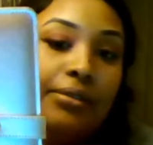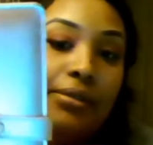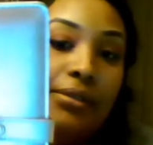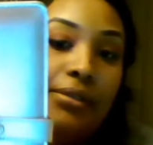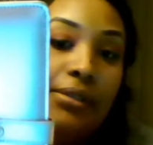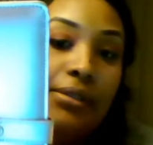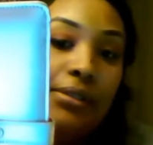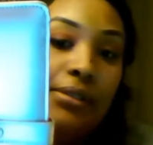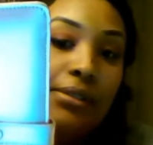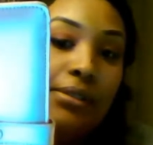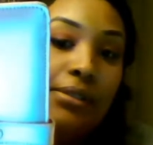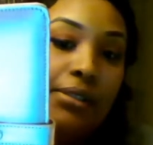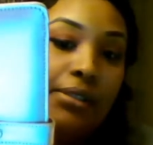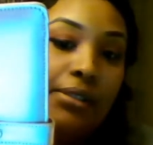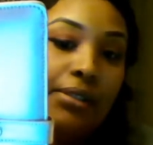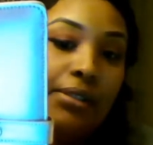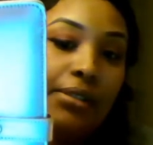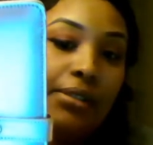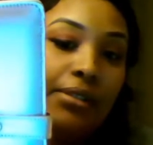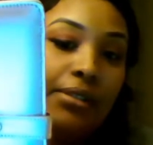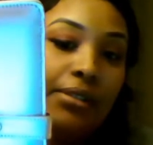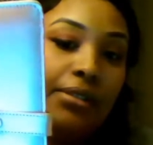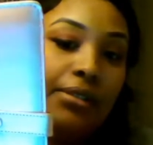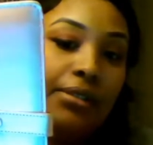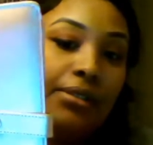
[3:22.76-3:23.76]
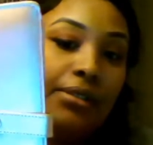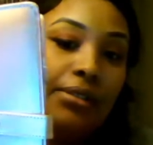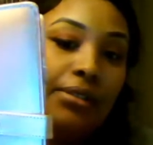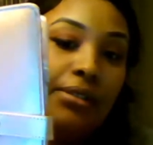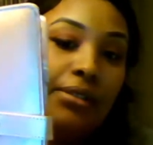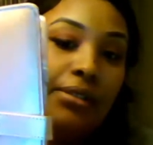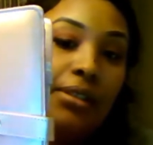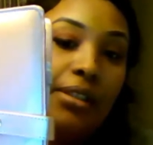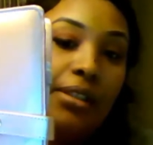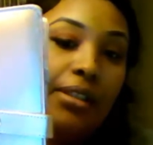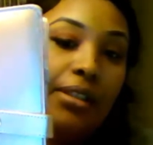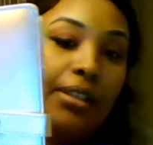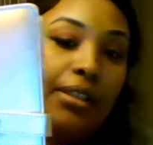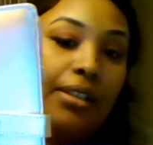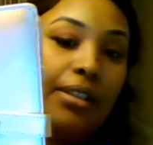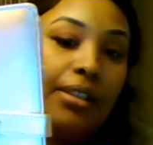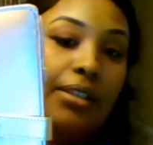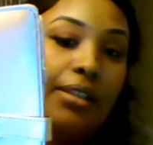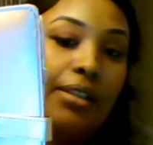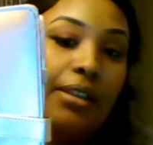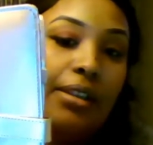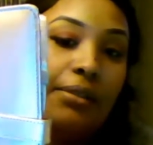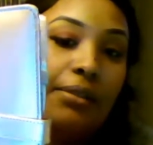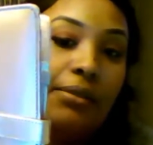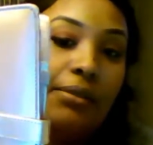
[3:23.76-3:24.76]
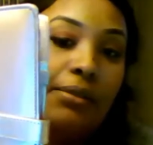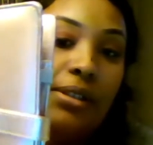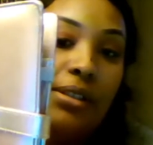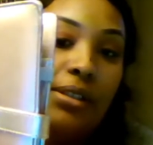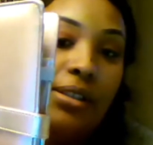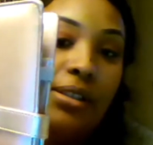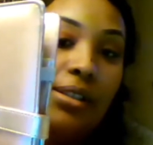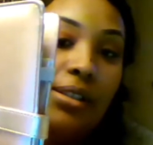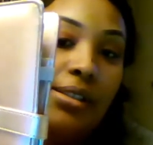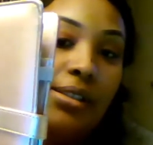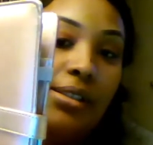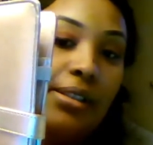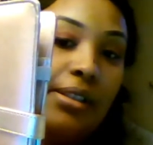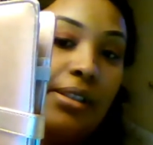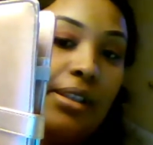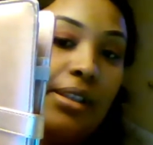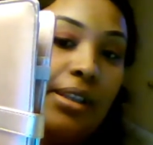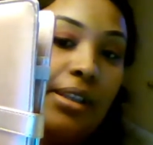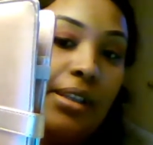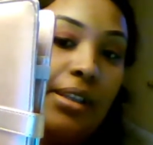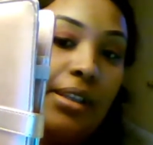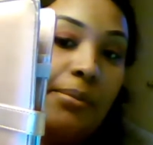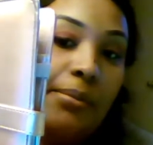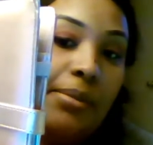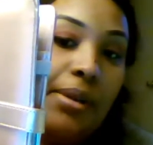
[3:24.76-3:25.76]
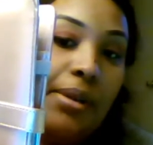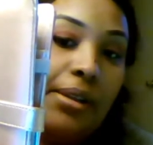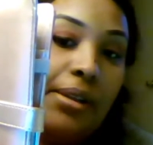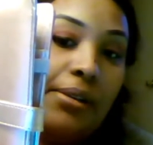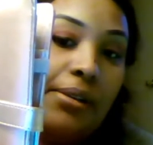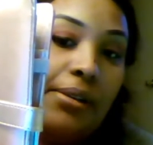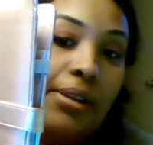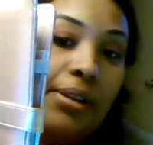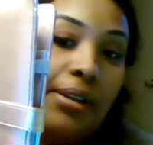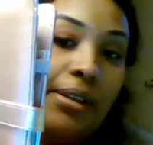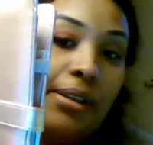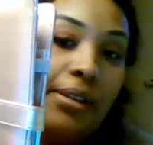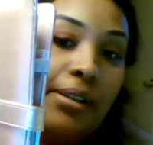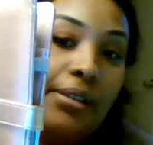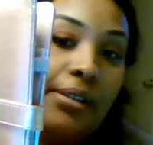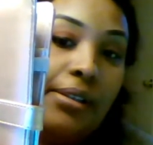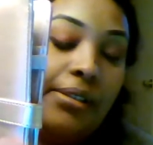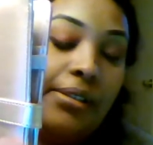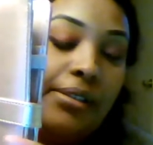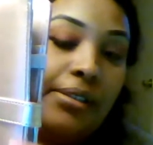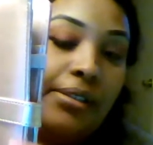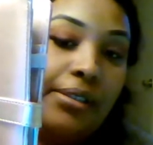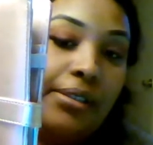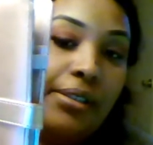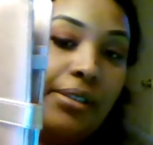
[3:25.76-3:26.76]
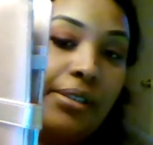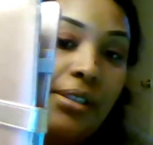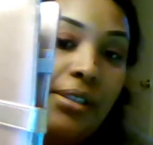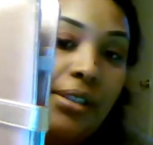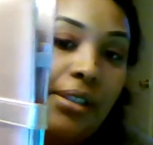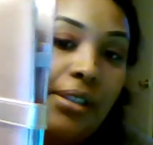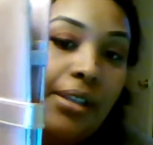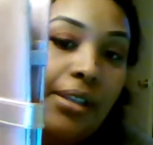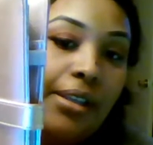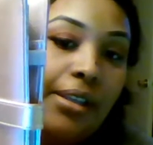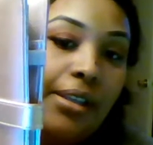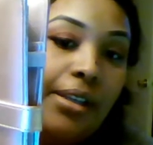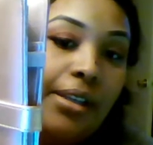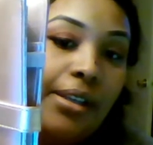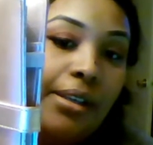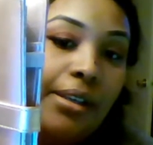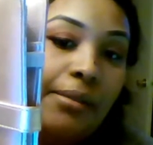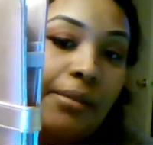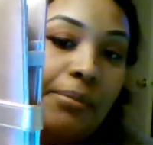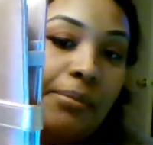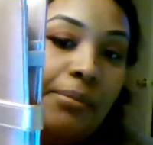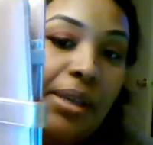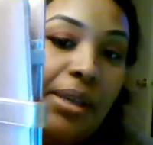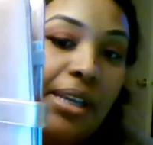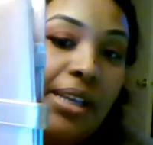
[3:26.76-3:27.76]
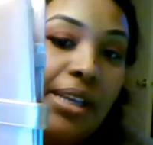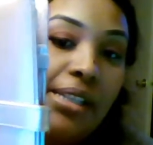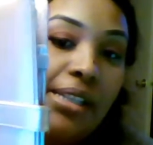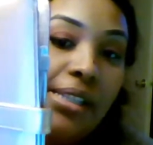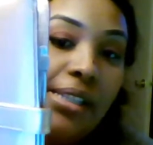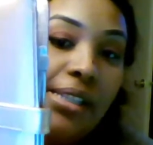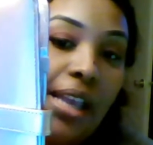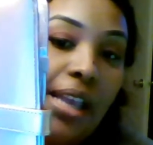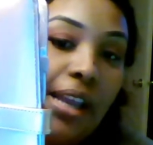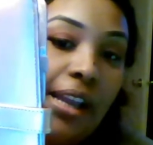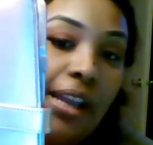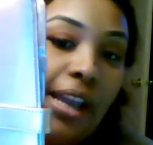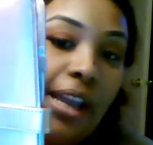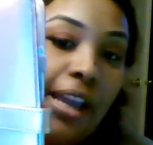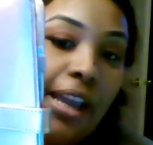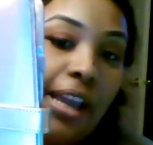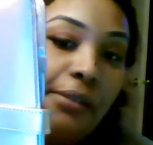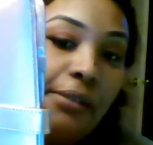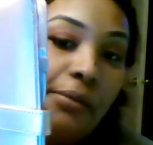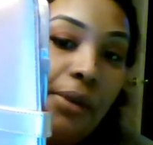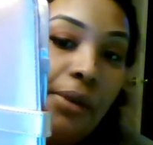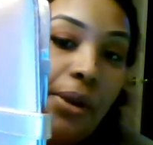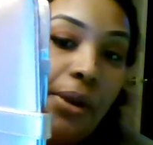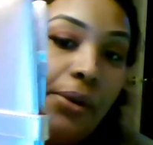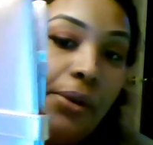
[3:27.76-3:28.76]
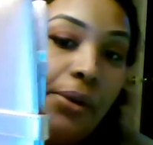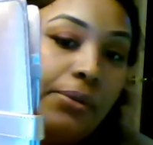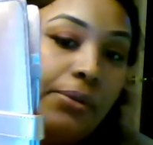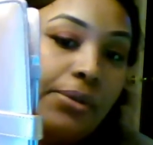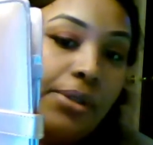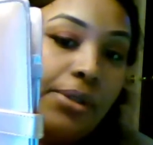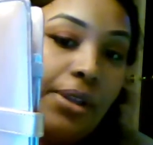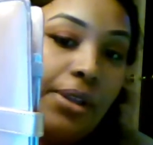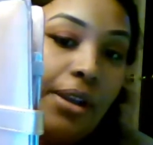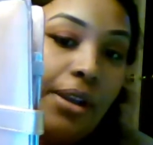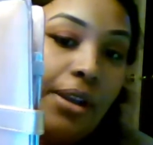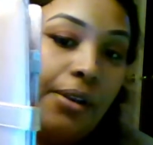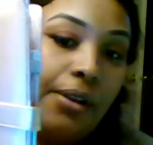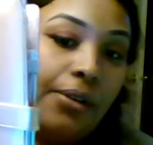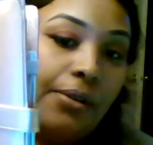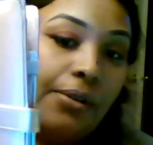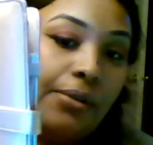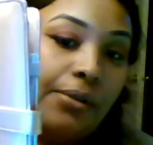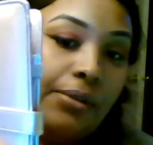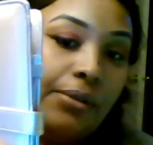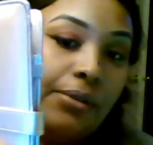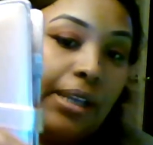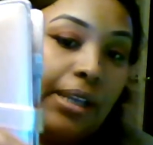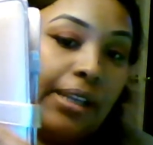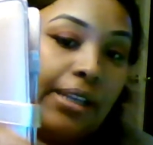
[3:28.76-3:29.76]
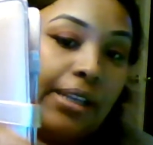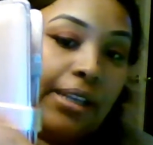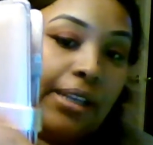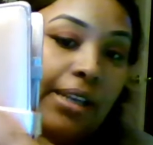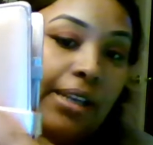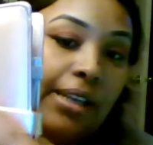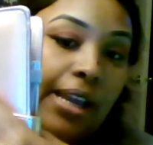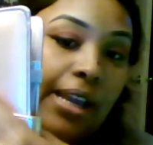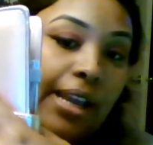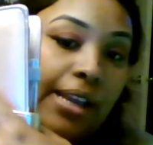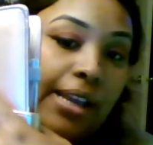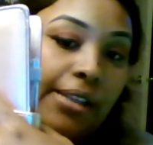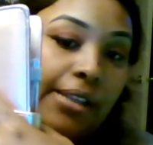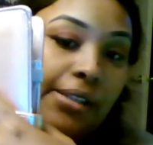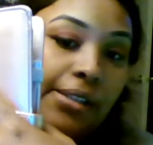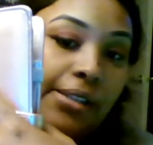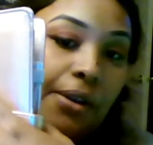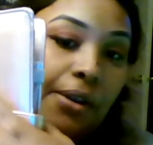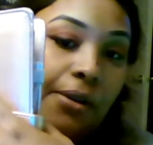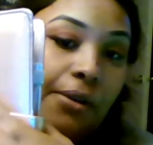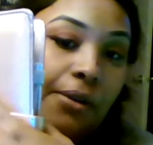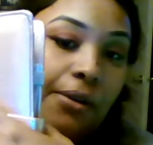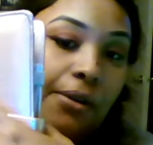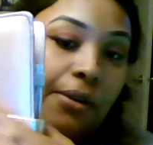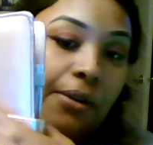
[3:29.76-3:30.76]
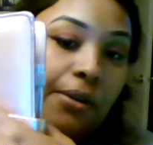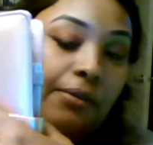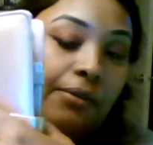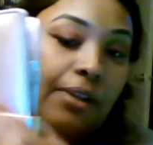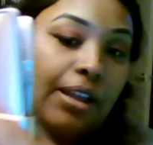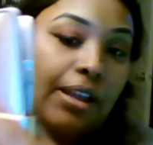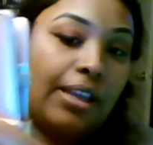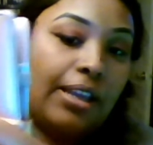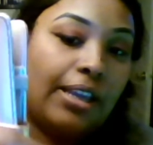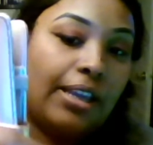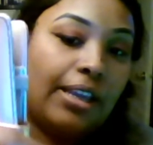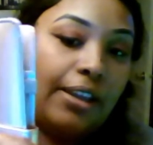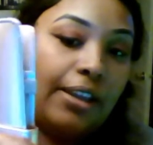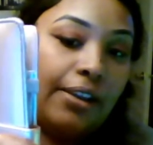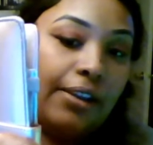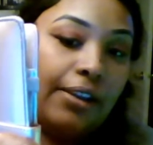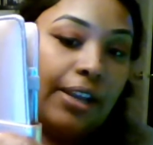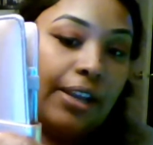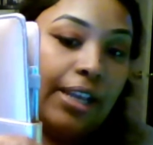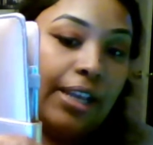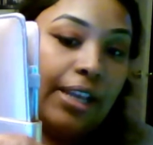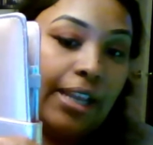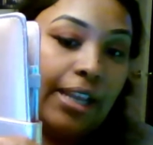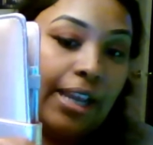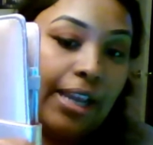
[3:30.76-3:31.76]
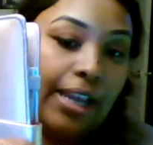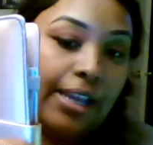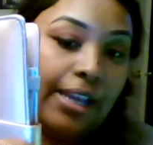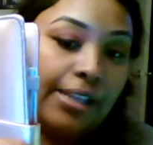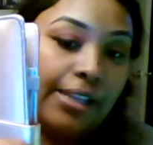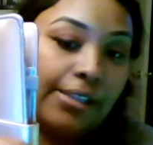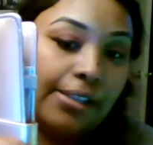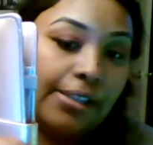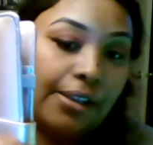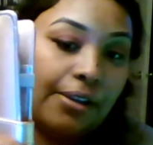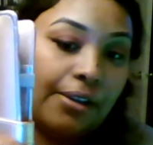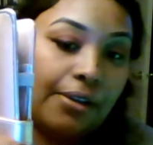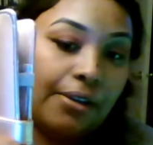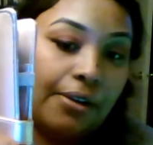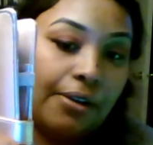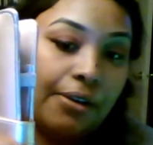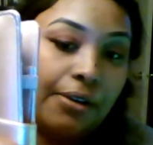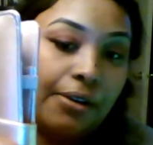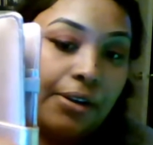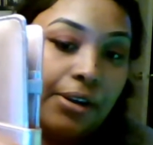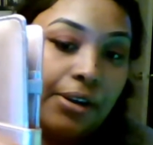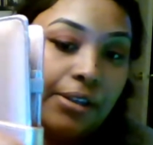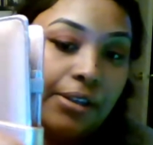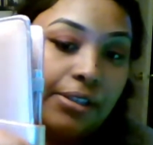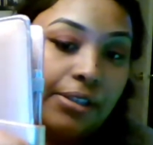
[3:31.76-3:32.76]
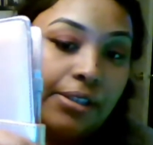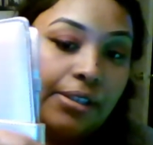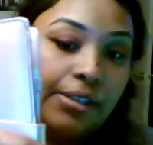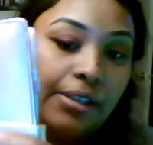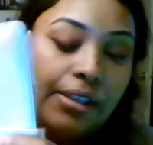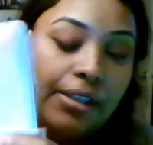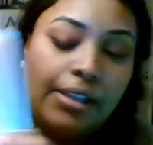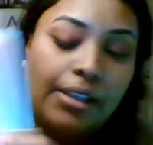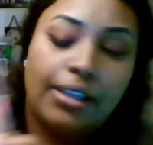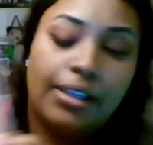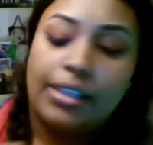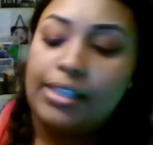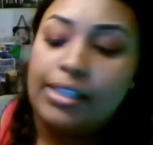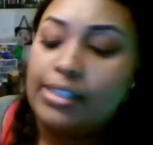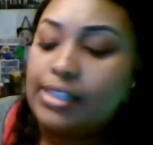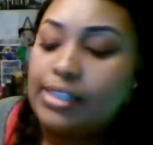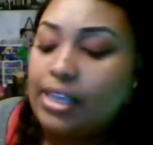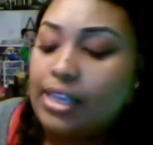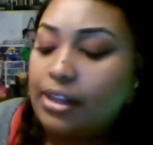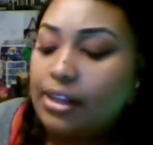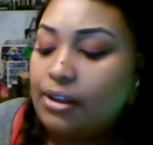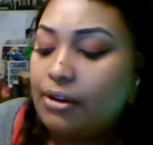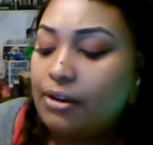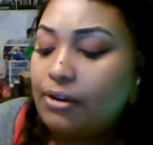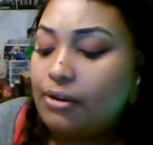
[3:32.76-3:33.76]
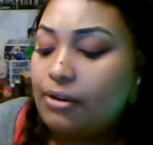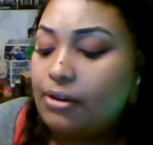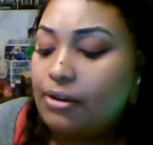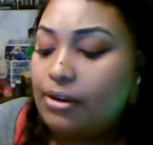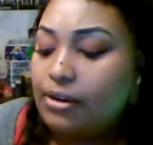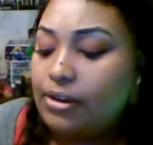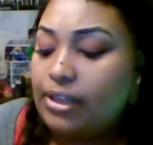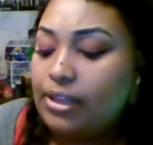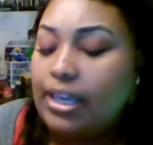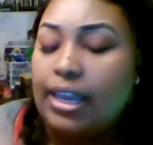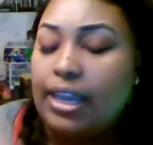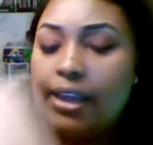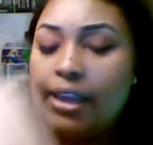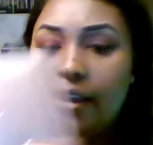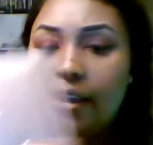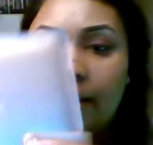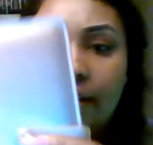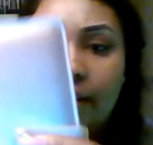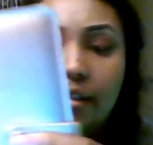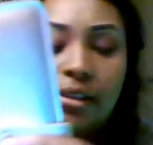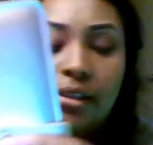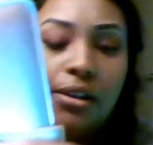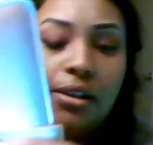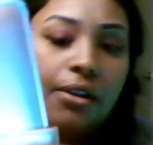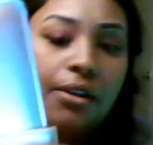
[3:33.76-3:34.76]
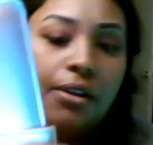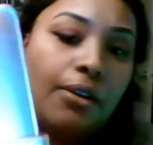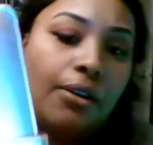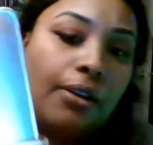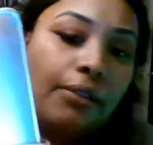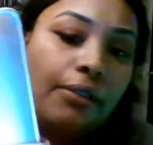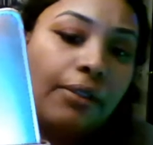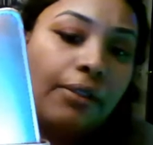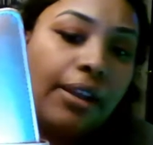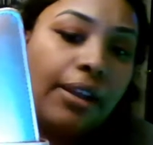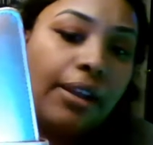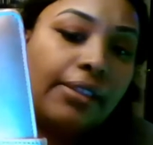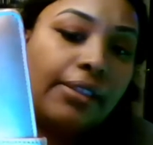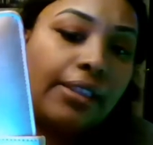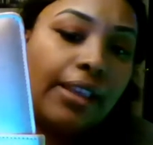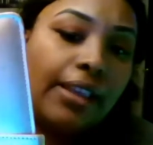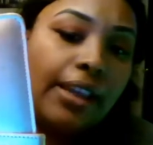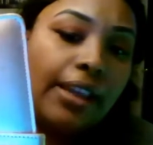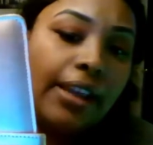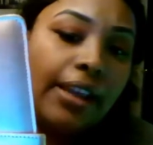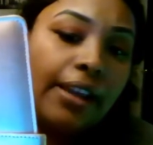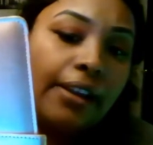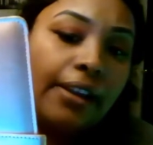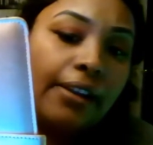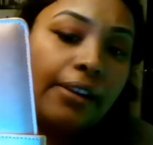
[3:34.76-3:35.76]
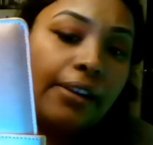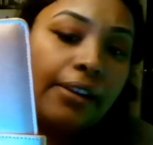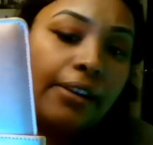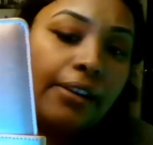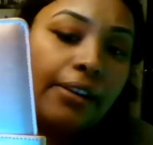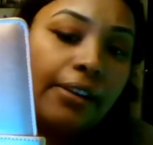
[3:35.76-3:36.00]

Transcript: Uh, that really doesn't look any better, huh? But it's like a rose gold, and then it has a heart right here, and it has a heart. Is that a heart? Yeah, it's a heart right there.